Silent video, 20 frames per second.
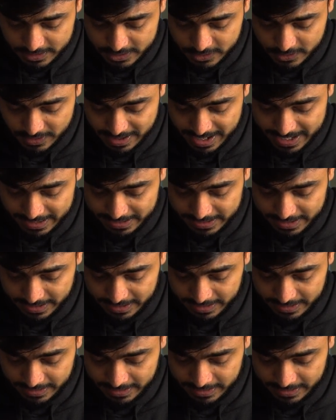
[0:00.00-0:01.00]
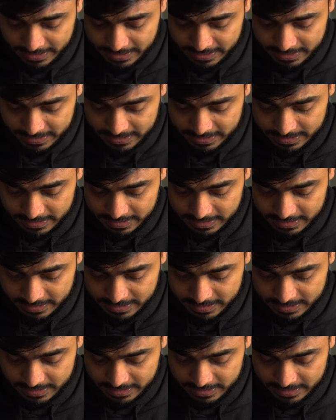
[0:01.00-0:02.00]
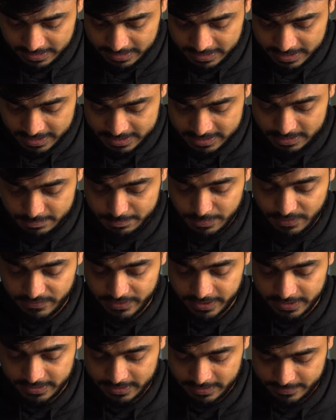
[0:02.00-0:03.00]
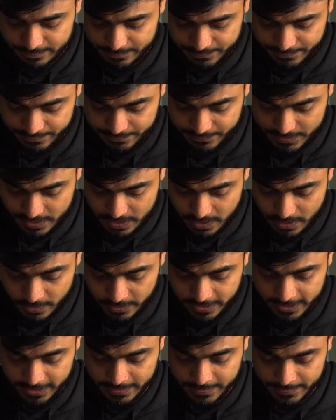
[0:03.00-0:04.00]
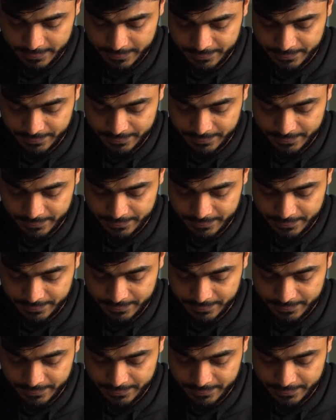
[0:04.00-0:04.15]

So I think this is perfect. Okay.